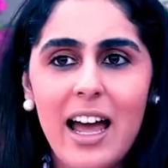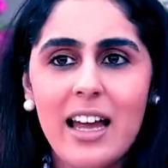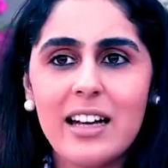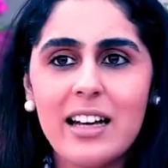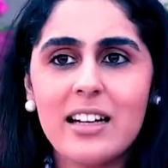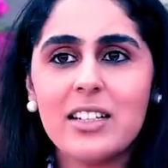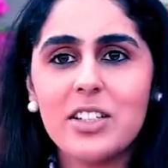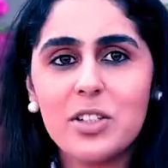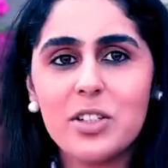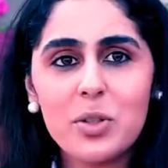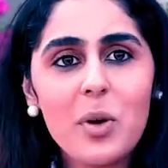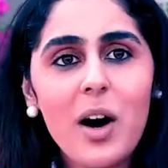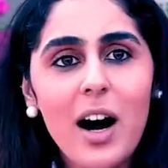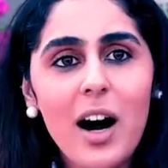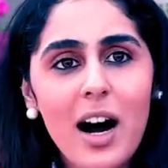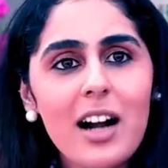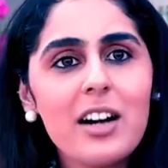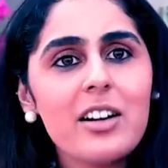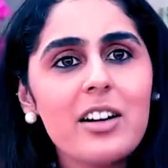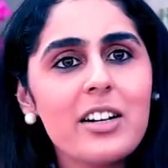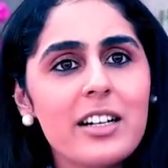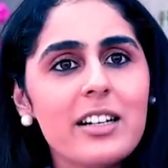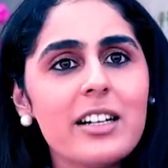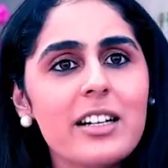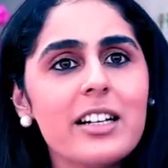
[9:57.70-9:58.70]
And you are
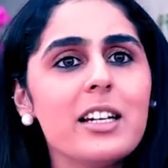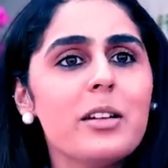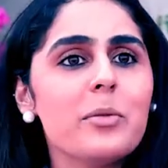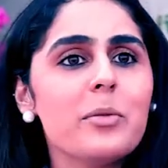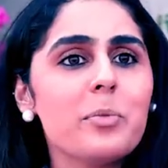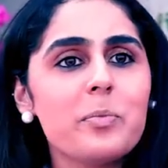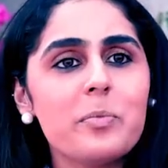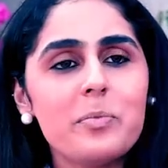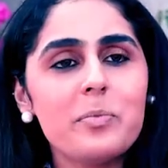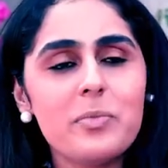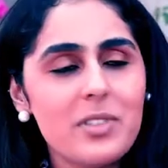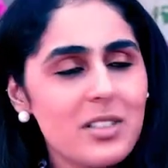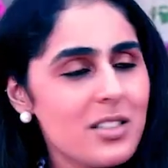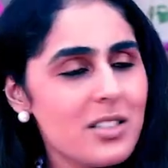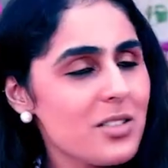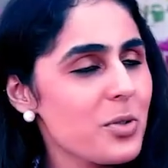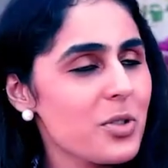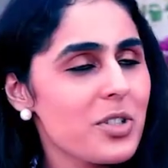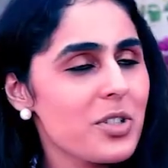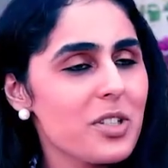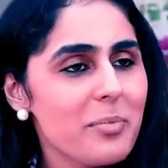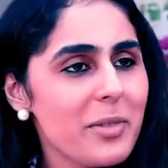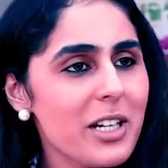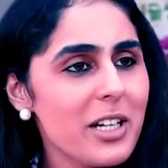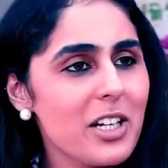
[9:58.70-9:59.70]
really,
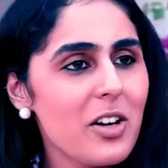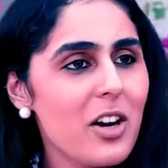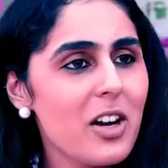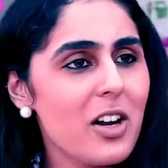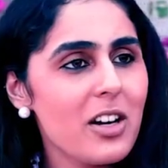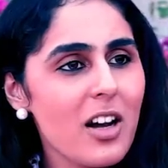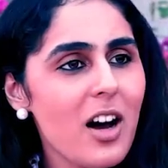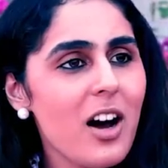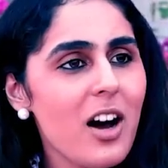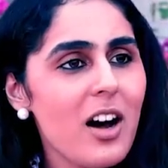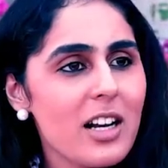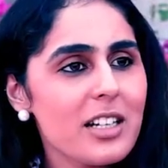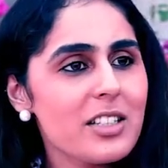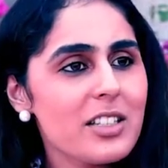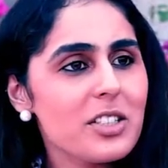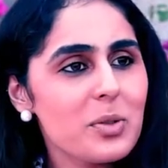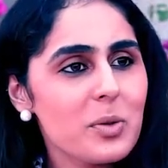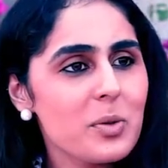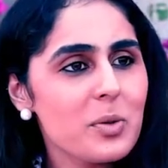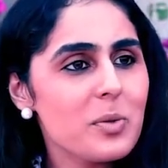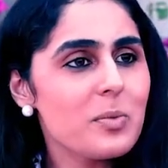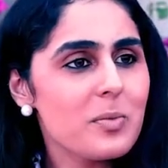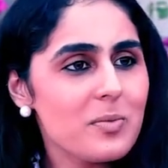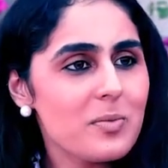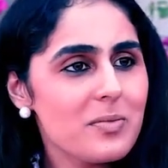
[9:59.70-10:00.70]
social media or not,
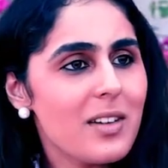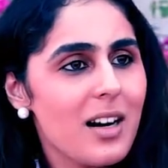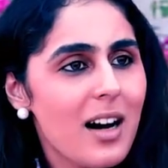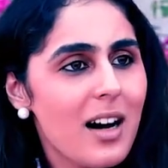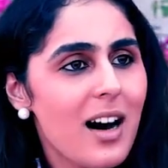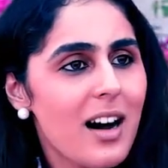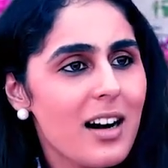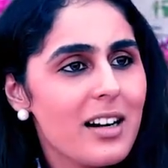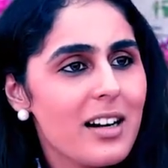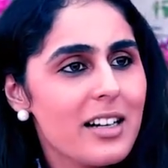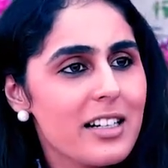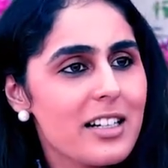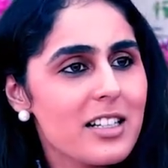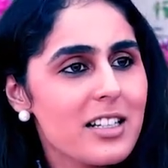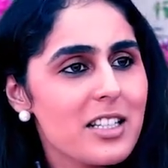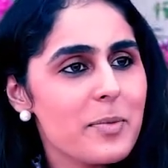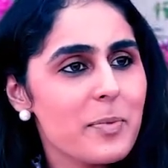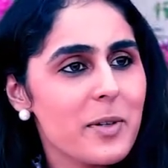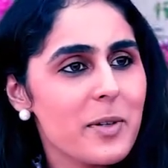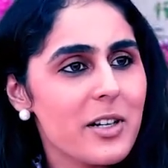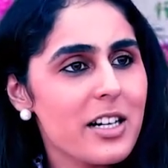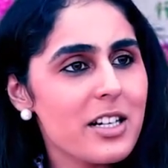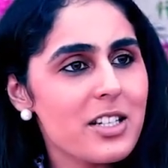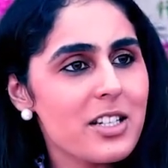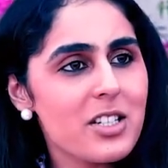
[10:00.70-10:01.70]
you are an
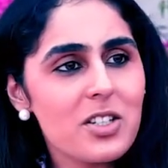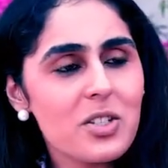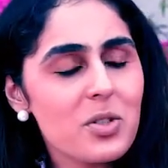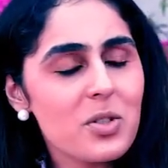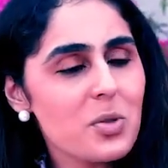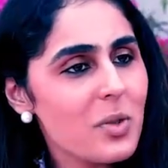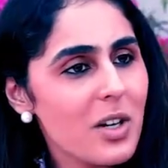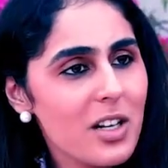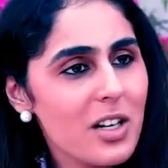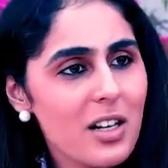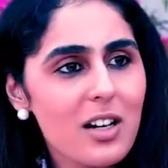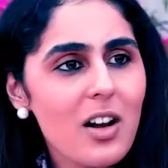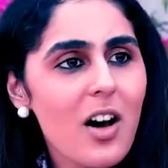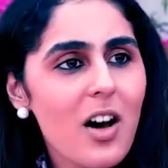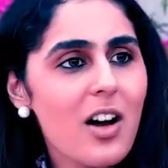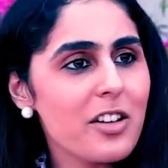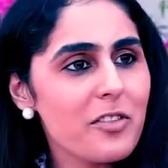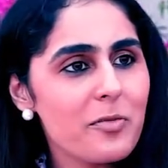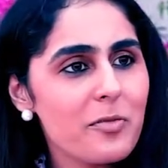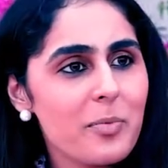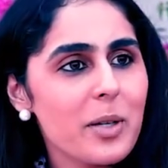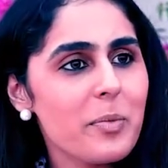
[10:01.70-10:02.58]
inspiration to a lot of